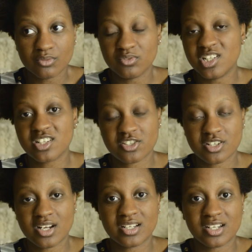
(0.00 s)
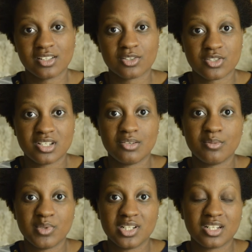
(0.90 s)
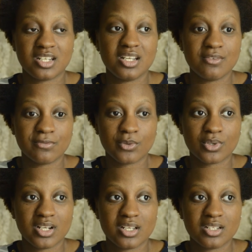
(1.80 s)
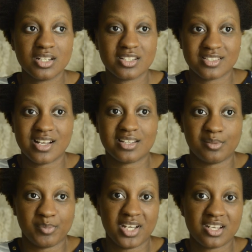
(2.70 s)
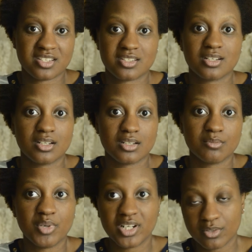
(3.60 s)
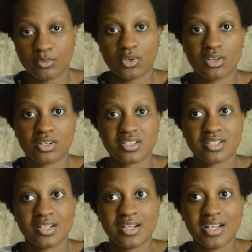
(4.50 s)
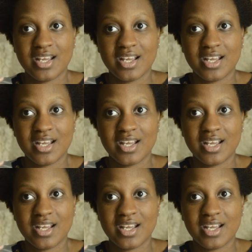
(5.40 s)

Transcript: NYX Shine Killer seemed to be the key for it. It's not the best, but it works.